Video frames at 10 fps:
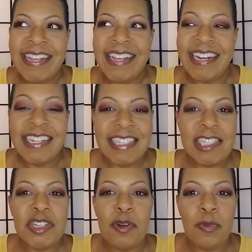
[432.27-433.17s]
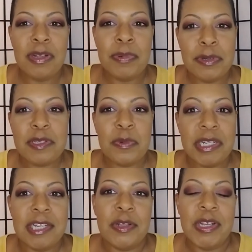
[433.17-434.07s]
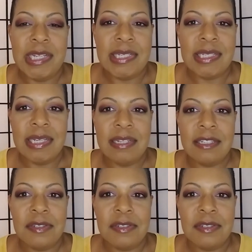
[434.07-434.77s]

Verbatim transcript: And I didn't tell one person what the other had said.